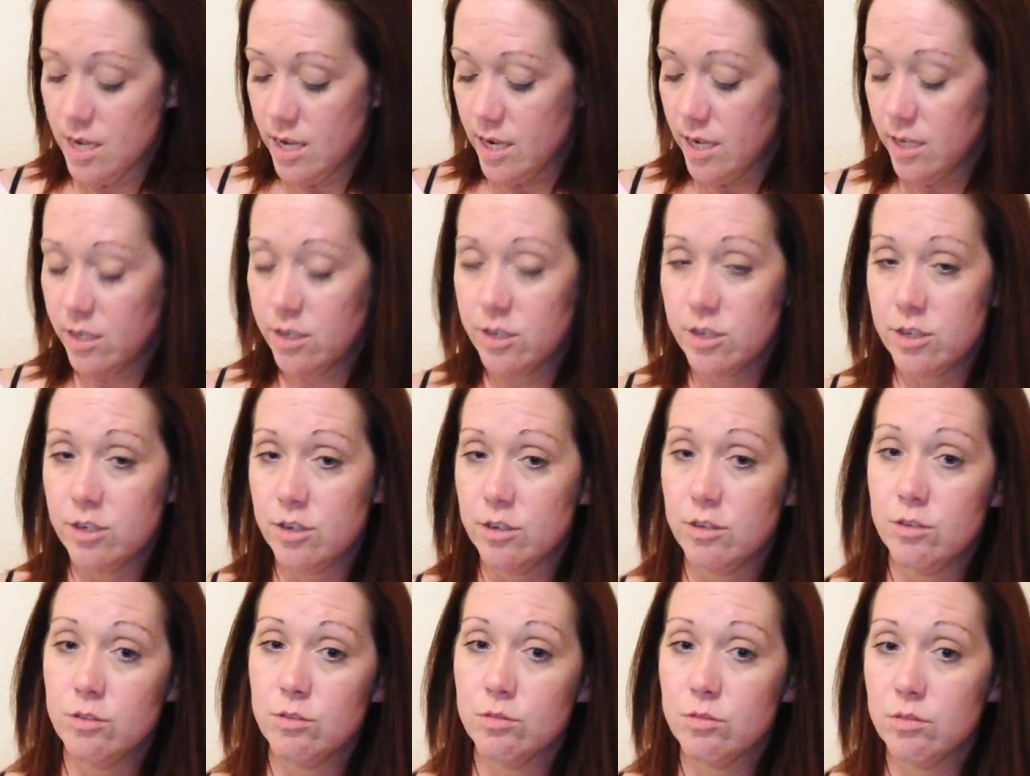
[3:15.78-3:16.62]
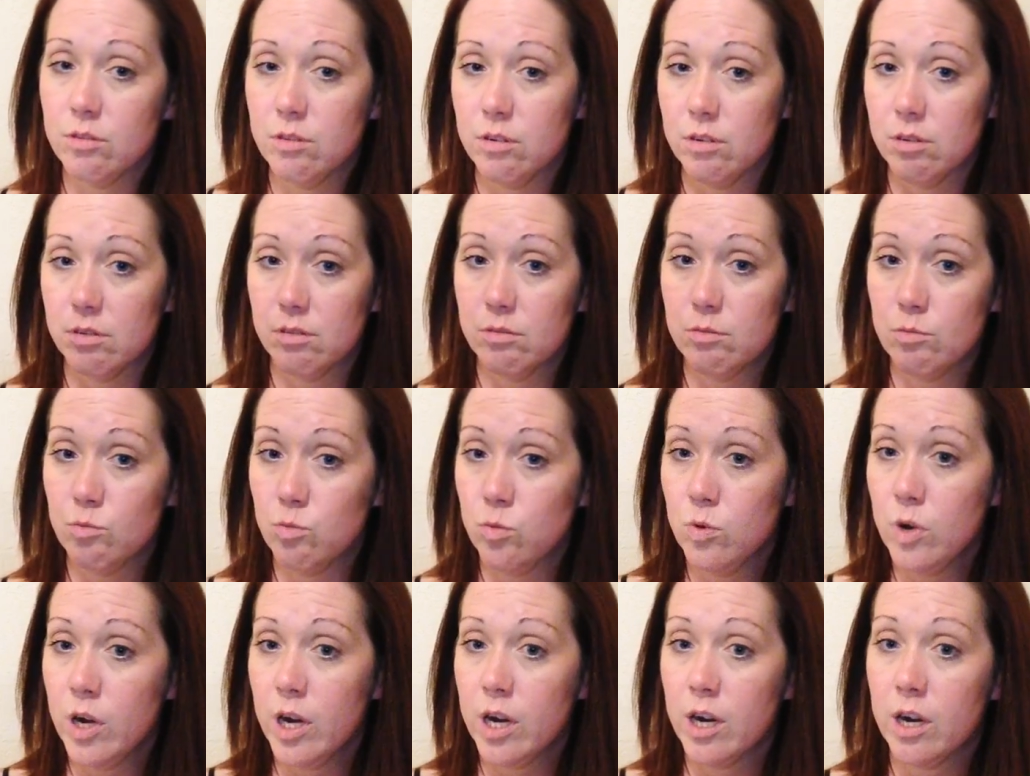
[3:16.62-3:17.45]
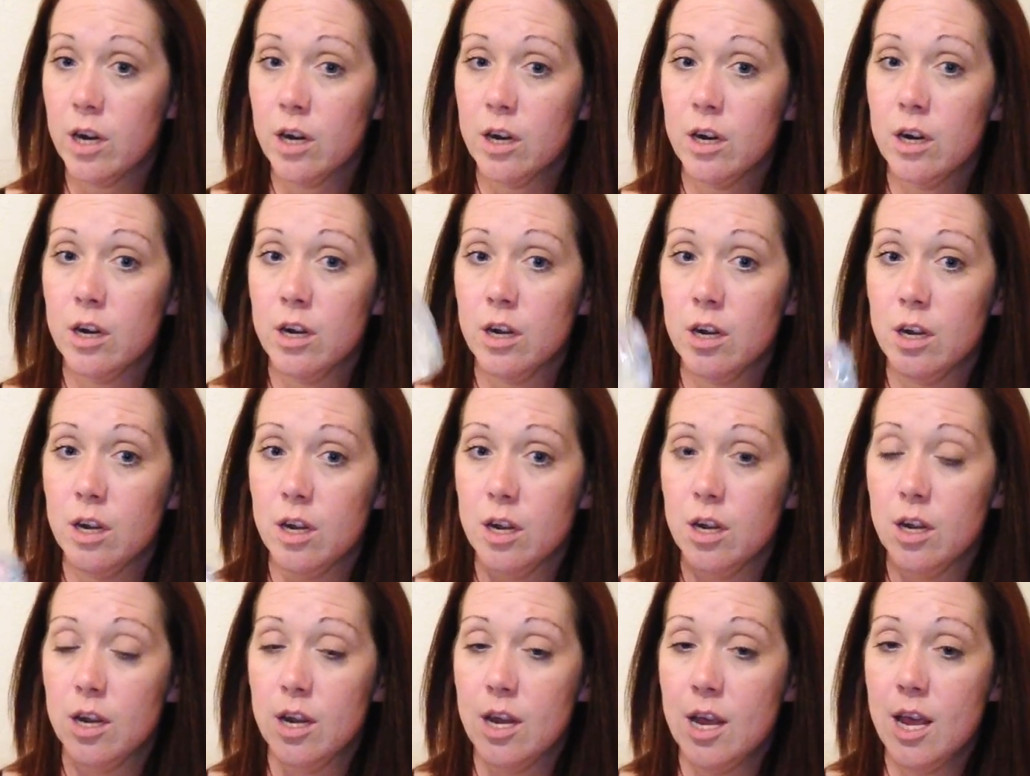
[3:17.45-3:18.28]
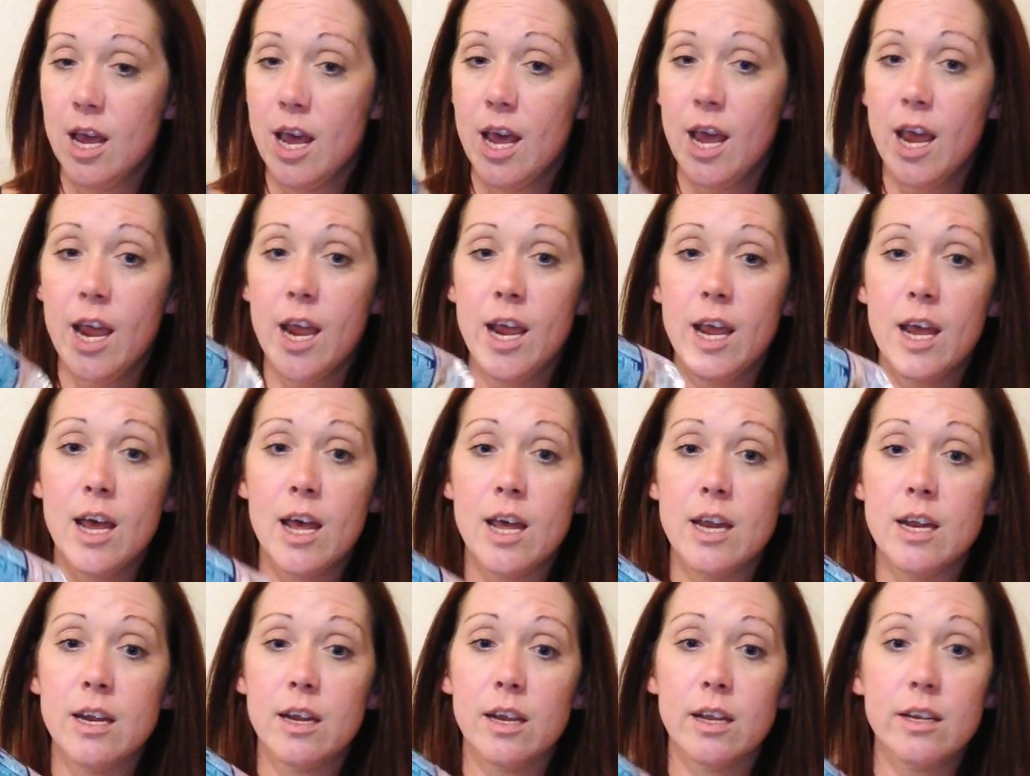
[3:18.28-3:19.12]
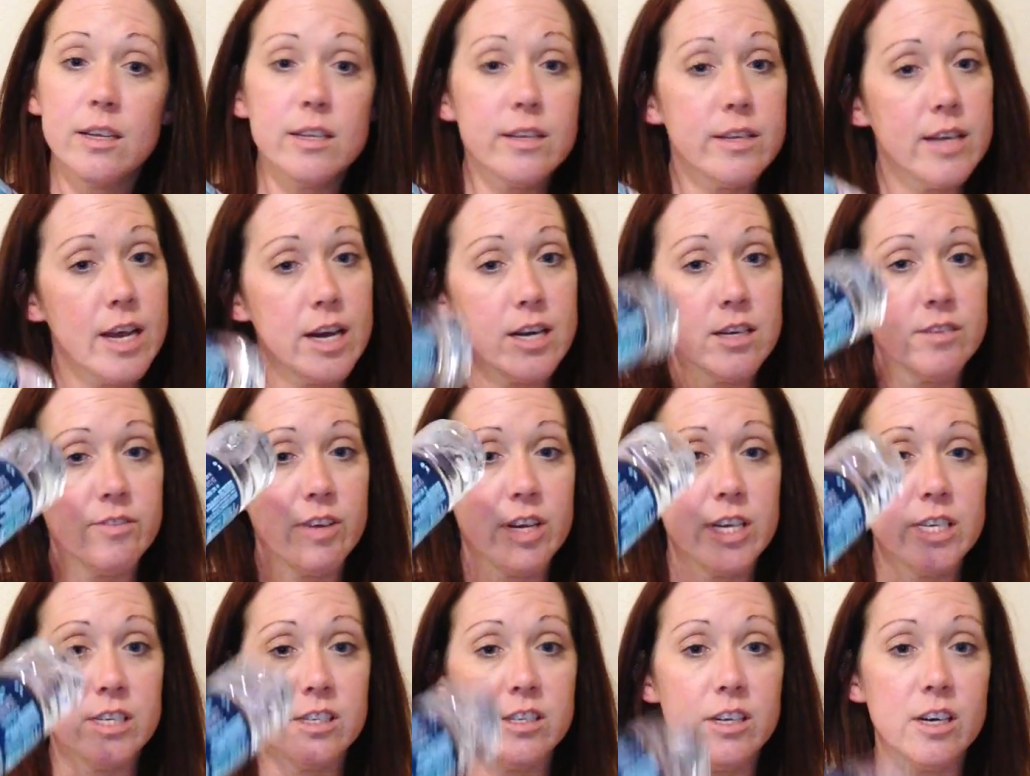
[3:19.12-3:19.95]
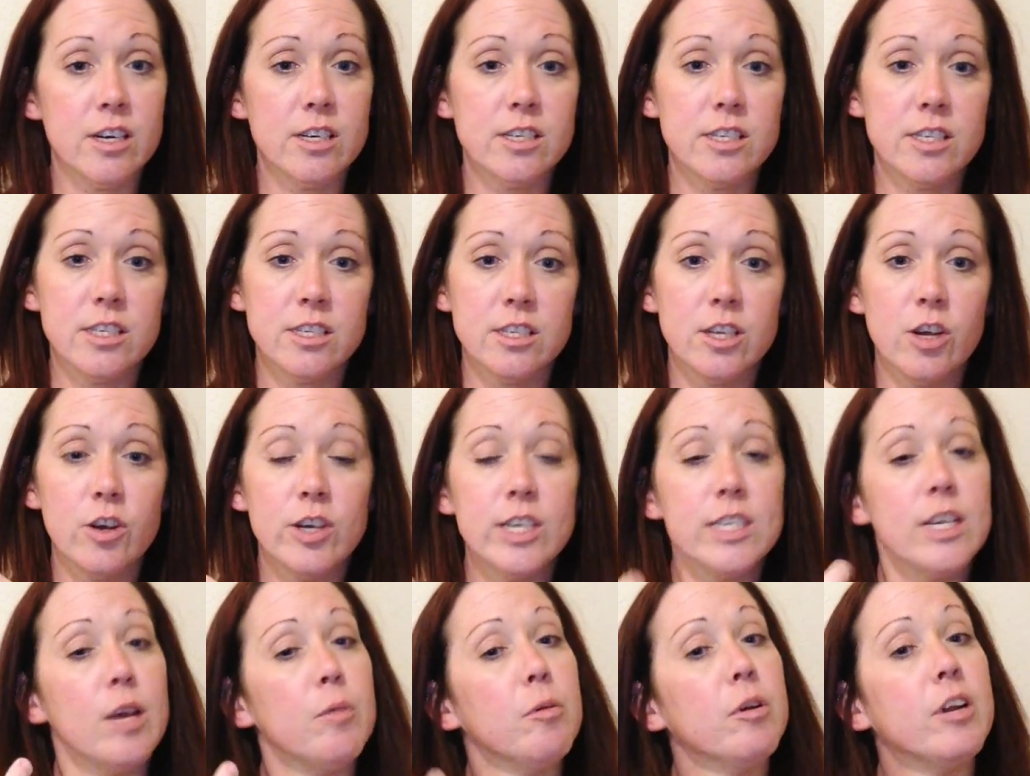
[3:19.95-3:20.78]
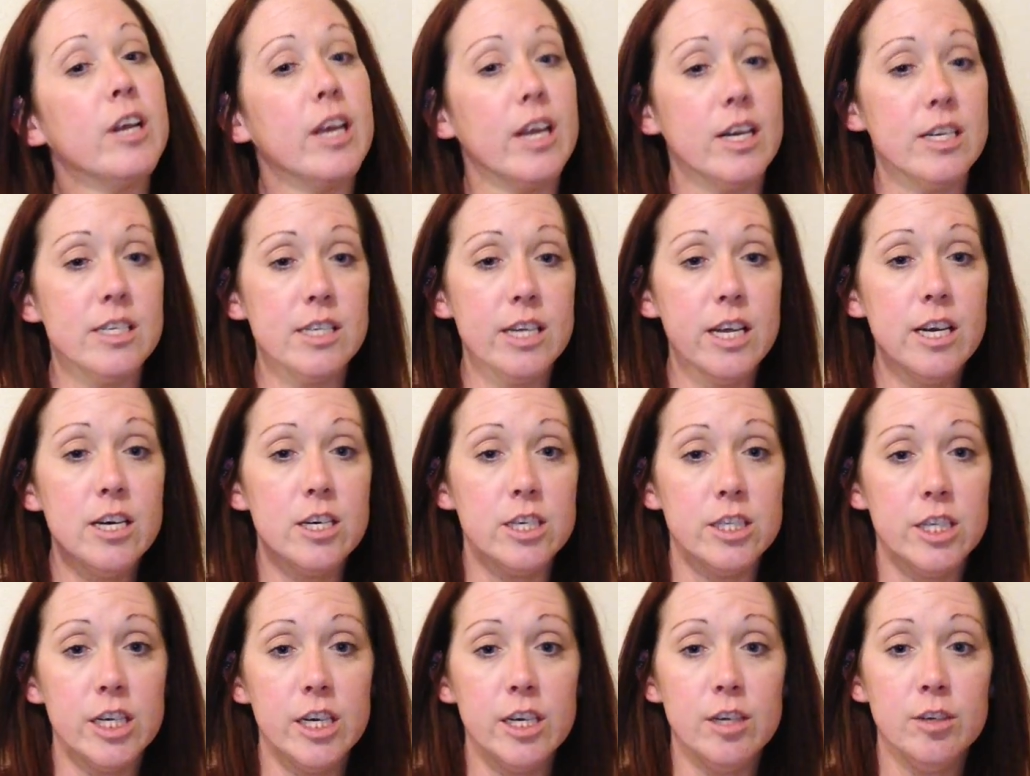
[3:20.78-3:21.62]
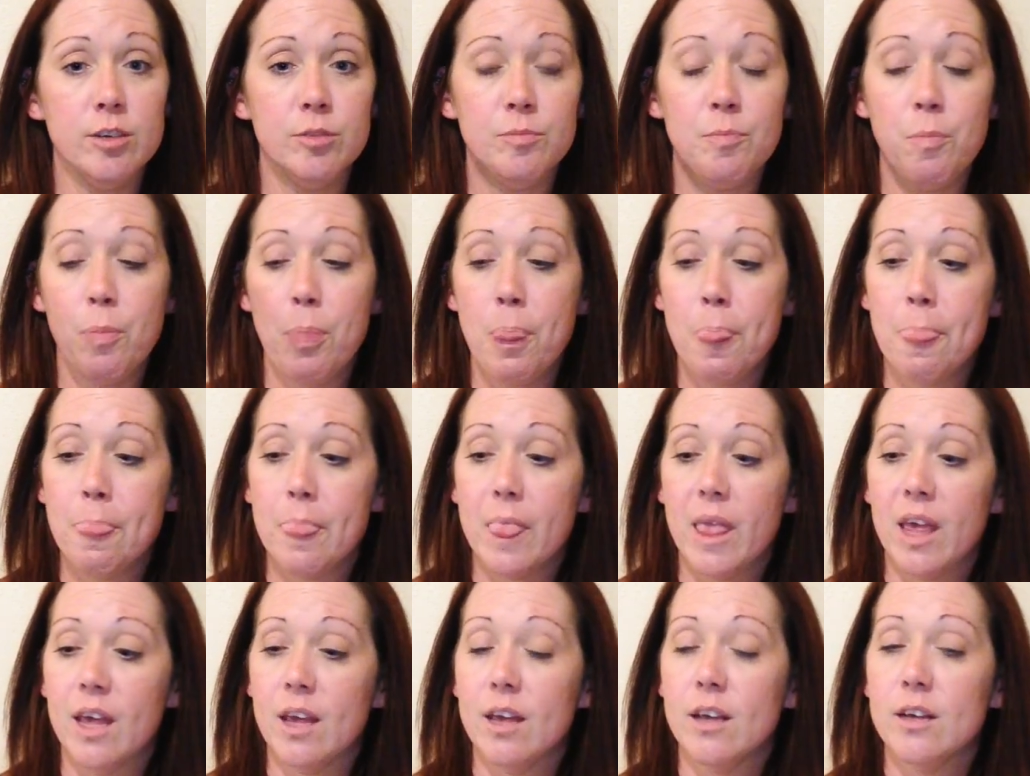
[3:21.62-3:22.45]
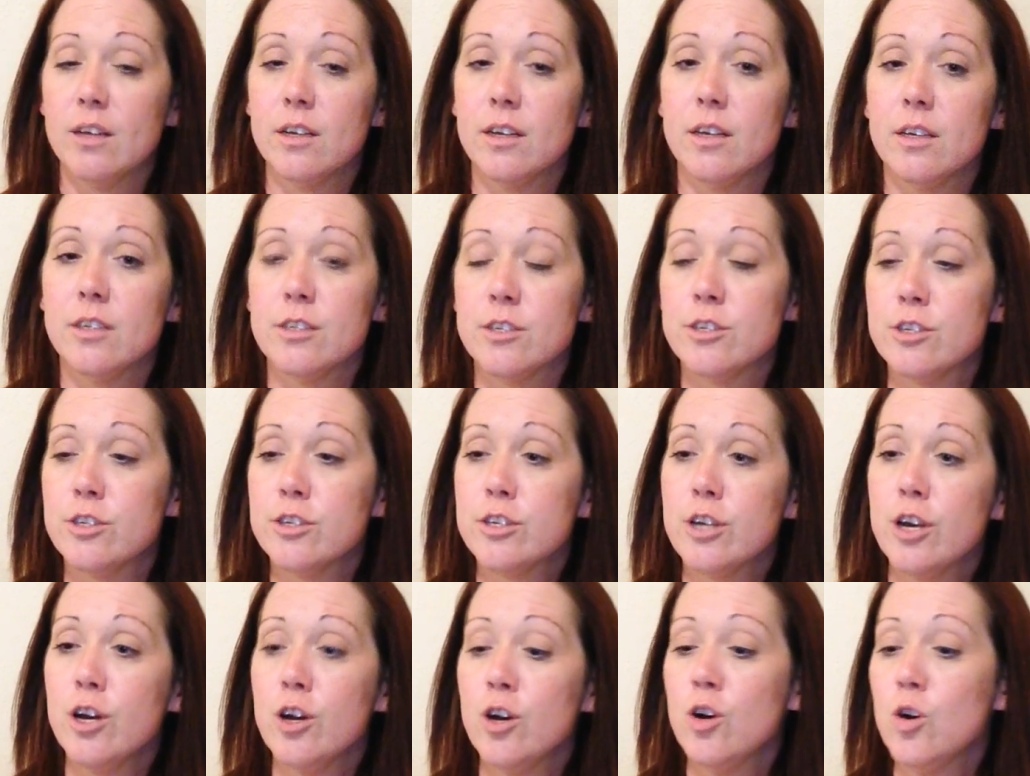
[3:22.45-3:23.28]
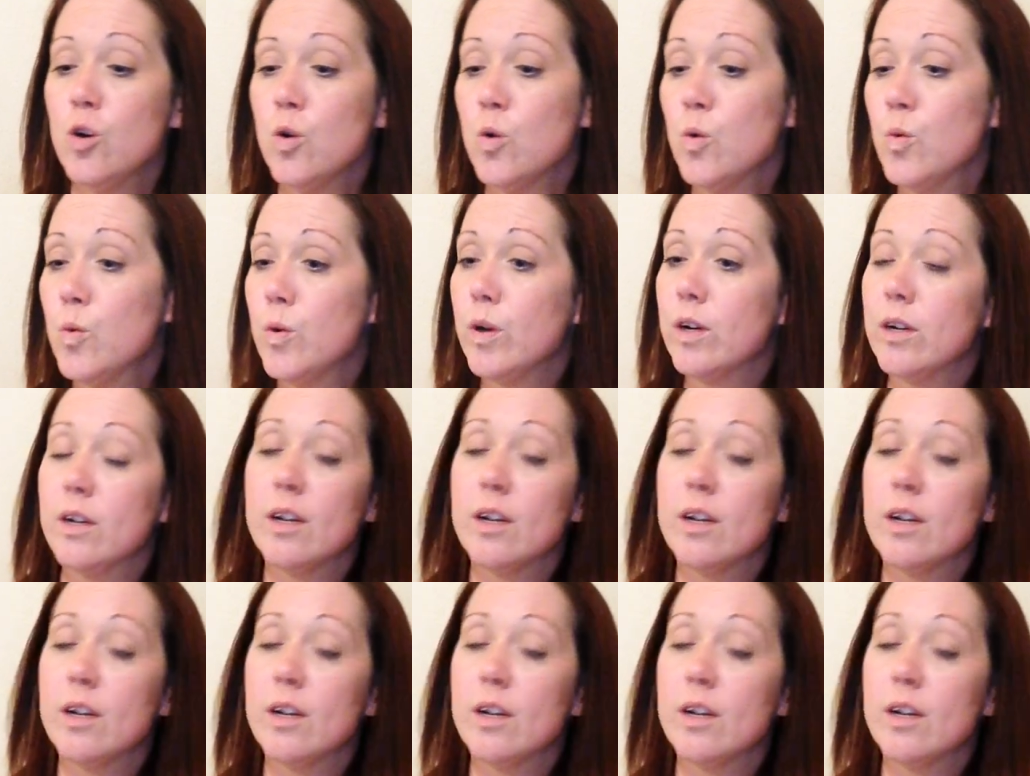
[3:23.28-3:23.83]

into water and satisfy his thirst. So he's able to get his energy. So